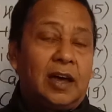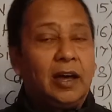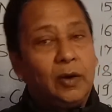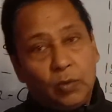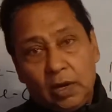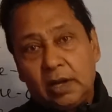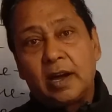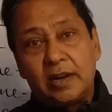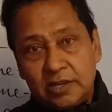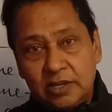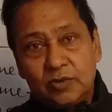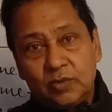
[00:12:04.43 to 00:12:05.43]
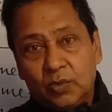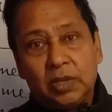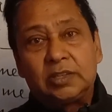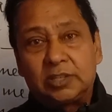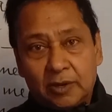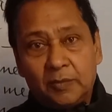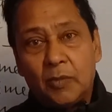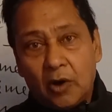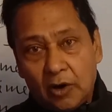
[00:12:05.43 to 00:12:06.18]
we'll continue with some